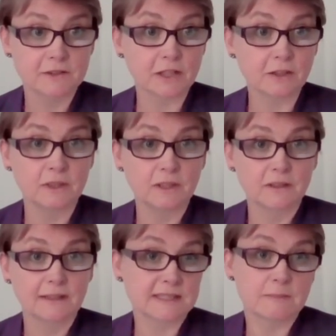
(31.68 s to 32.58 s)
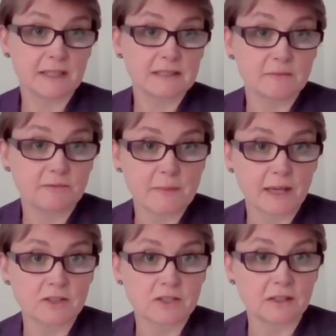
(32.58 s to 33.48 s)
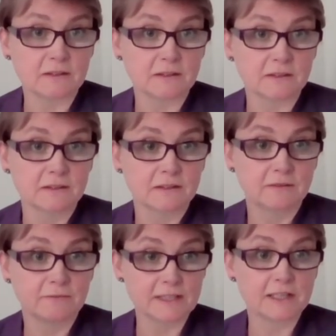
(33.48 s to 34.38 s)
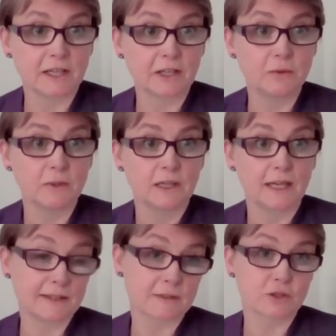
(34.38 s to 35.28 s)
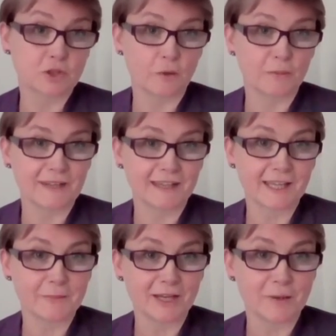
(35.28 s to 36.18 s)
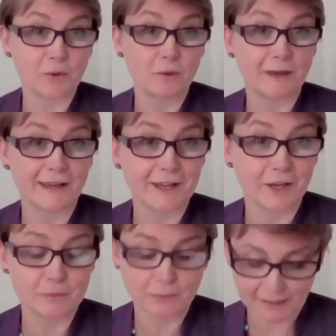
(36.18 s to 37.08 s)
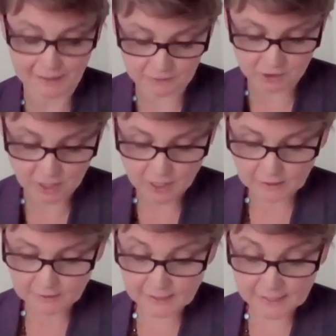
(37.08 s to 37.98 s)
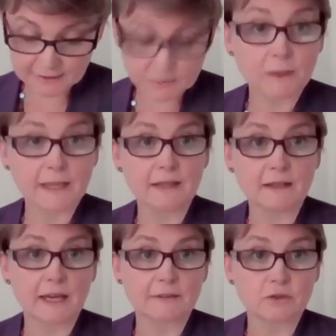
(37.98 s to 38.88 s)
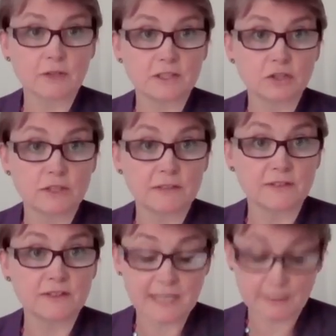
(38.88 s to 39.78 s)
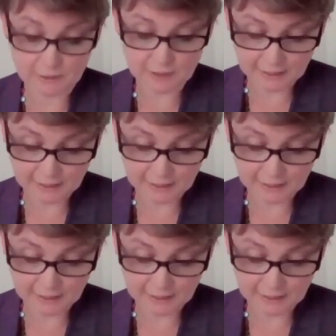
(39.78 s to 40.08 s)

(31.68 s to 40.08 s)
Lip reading: So that's a misinformation video, and that's the top thing coming up on my homepage. This week, I've done the same